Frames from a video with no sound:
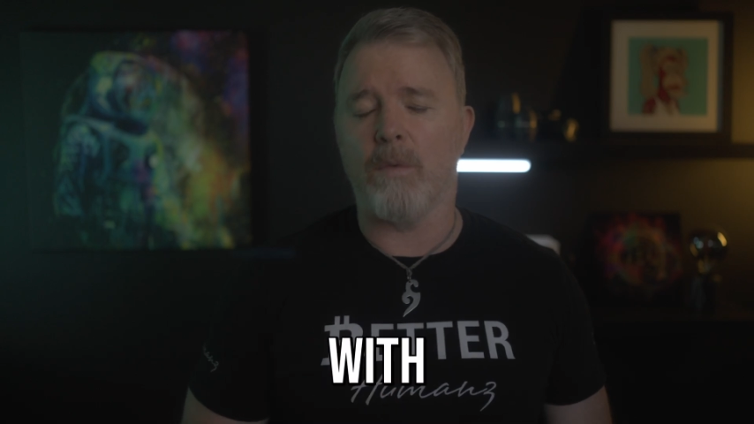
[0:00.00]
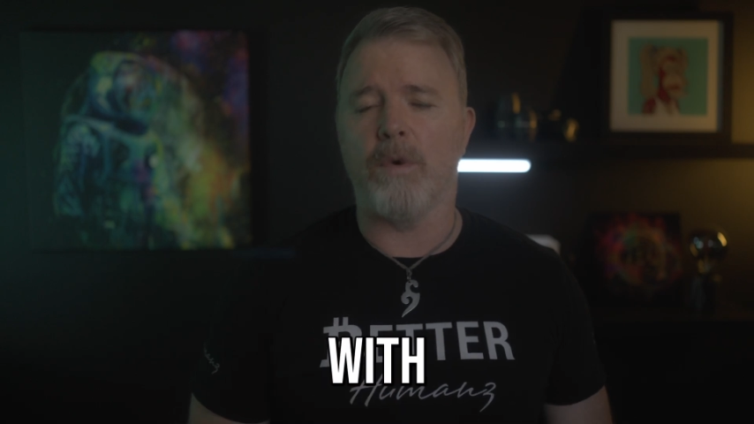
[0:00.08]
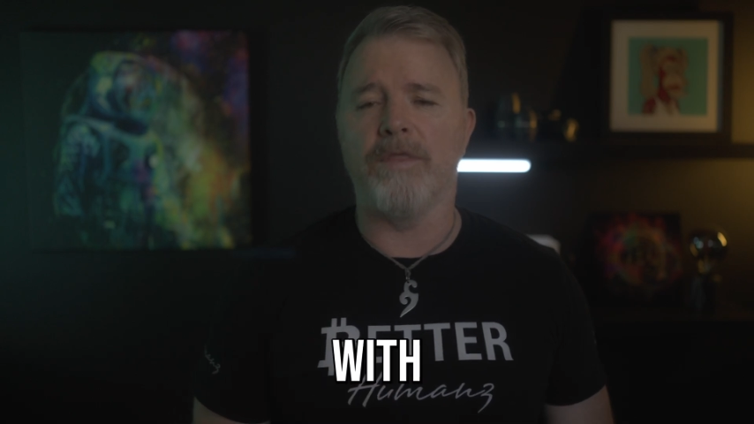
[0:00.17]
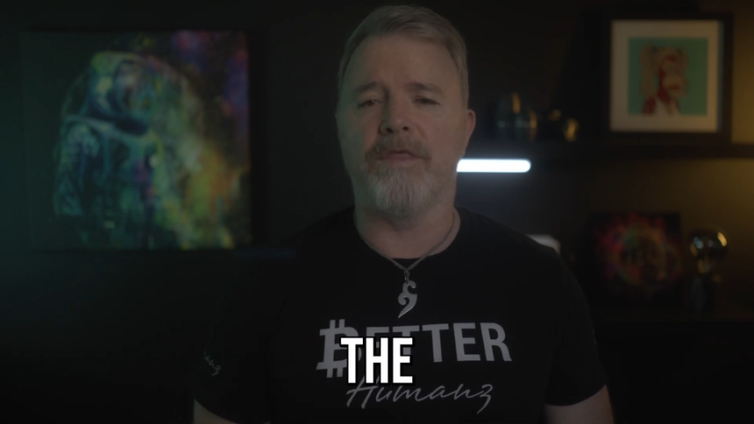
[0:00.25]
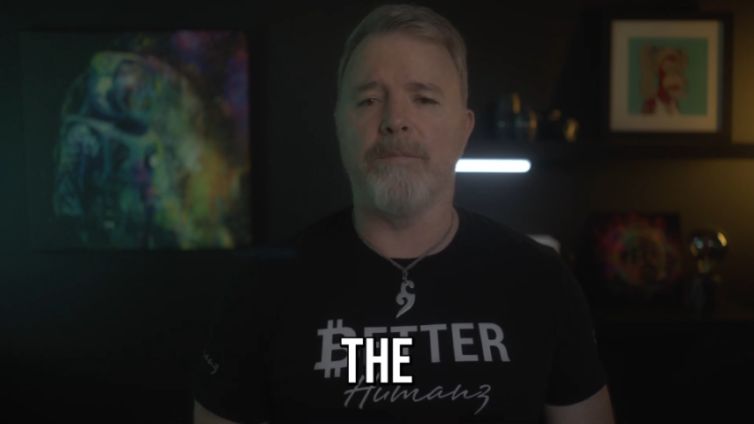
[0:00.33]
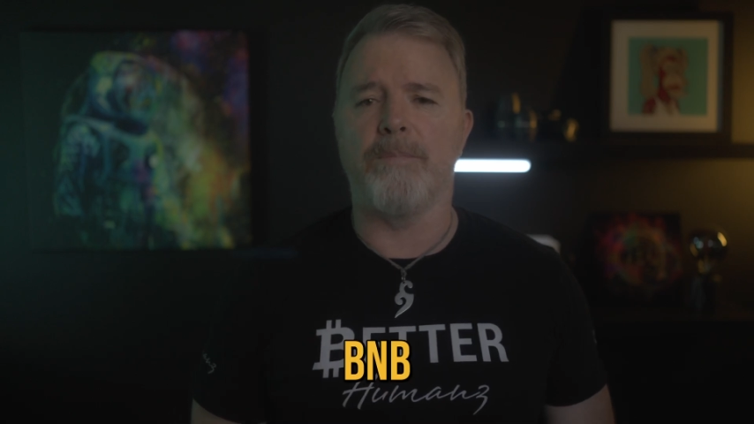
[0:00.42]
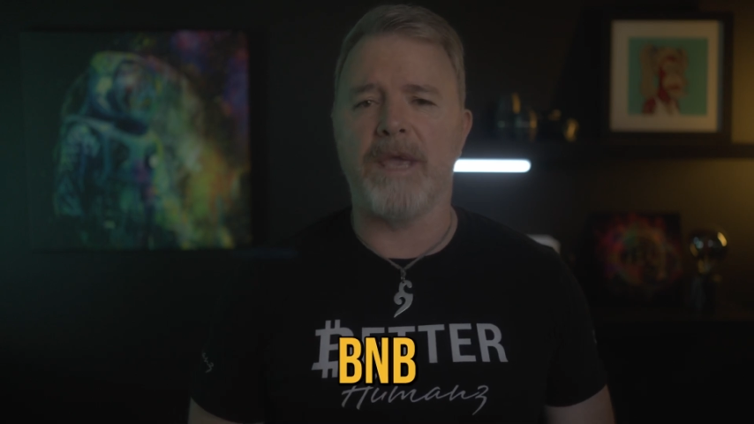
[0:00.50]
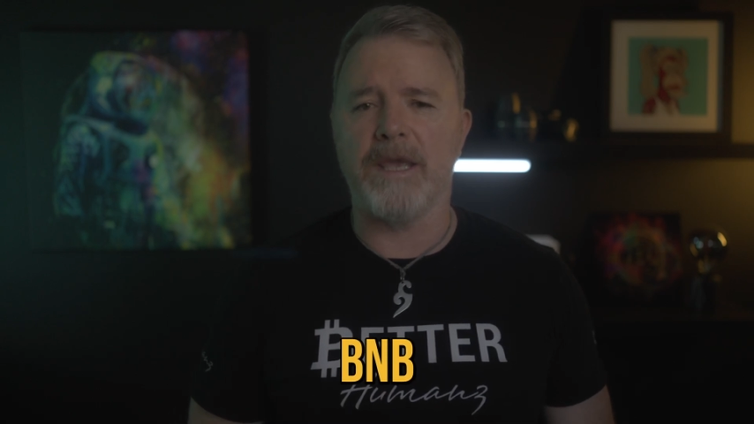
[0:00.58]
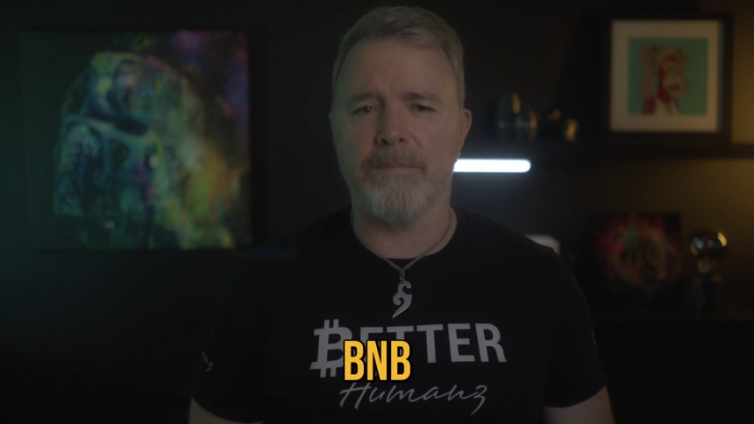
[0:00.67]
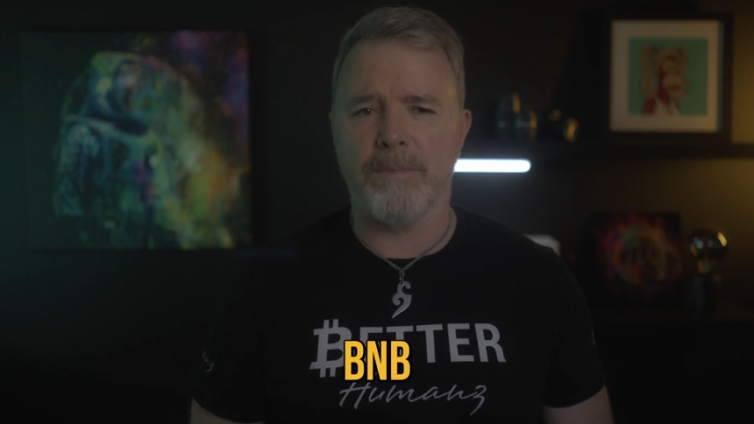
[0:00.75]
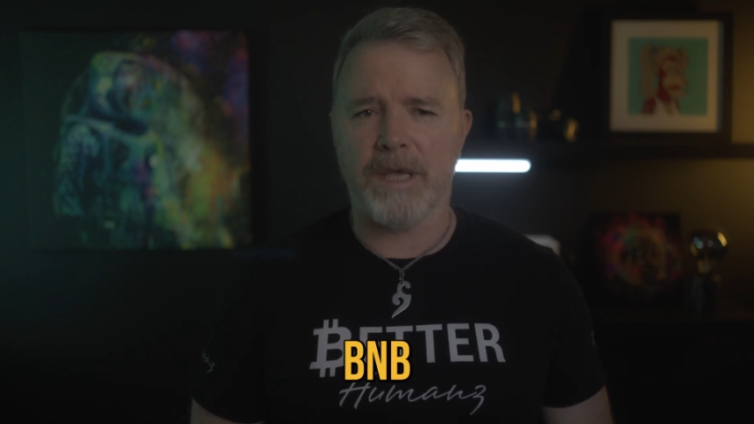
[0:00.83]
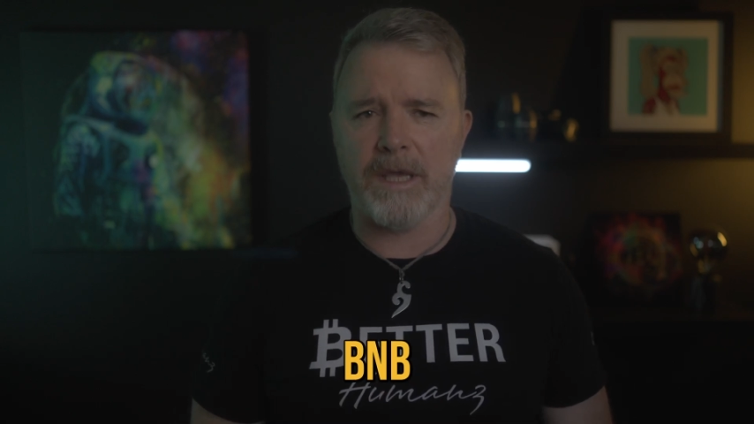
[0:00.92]
with the
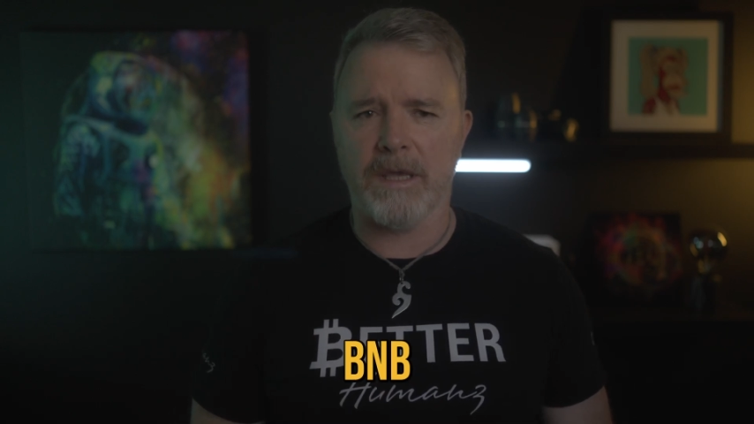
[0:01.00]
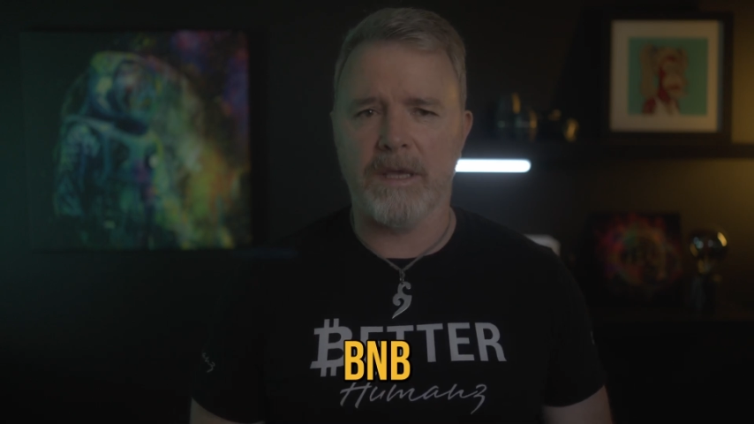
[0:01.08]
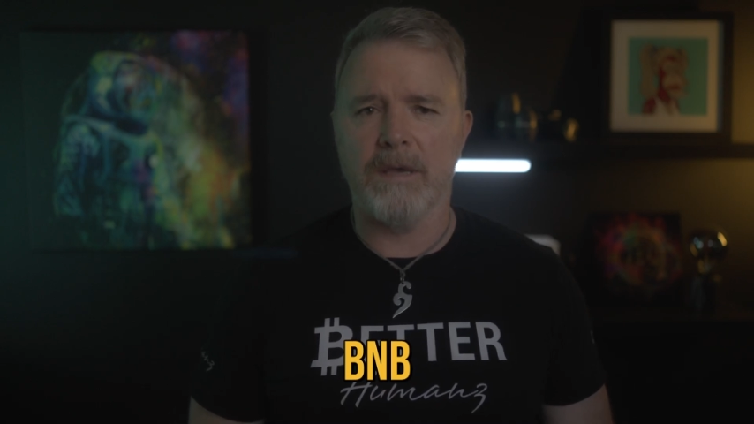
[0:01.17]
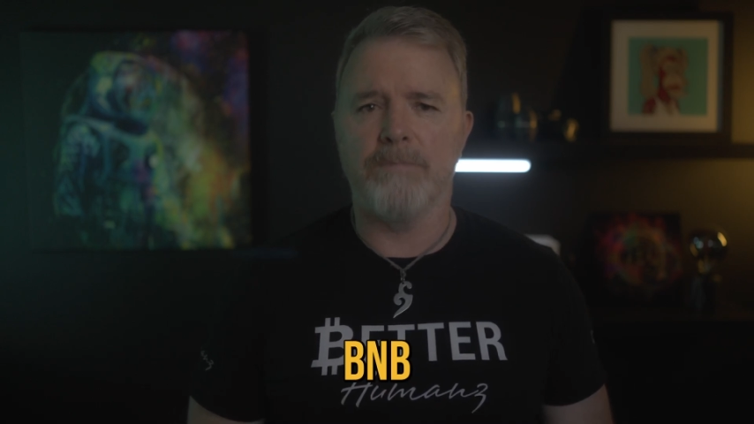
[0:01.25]
BNB,